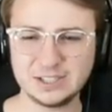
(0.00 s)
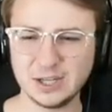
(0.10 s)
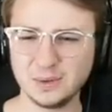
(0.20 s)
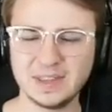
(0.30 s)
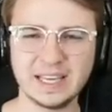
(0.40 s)

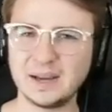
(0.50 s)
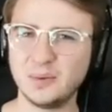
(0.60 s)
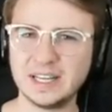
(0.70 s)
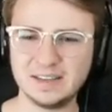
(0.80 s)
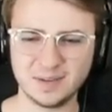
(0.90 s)
don't think I
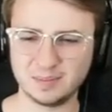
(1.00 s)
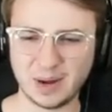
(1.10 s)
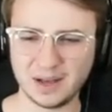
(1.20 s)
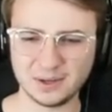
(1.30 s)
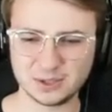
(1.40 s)
want to even
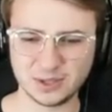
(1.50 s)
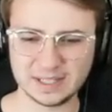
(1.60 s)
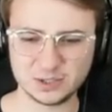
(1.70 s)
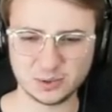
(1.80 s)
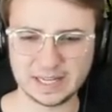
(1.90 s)
bother
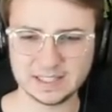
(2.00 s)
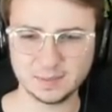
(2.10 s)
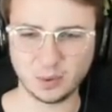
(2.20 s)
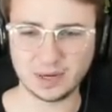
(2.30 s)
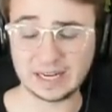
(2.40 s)
trying to
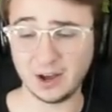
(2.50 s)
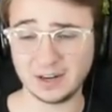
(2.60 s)
transport it.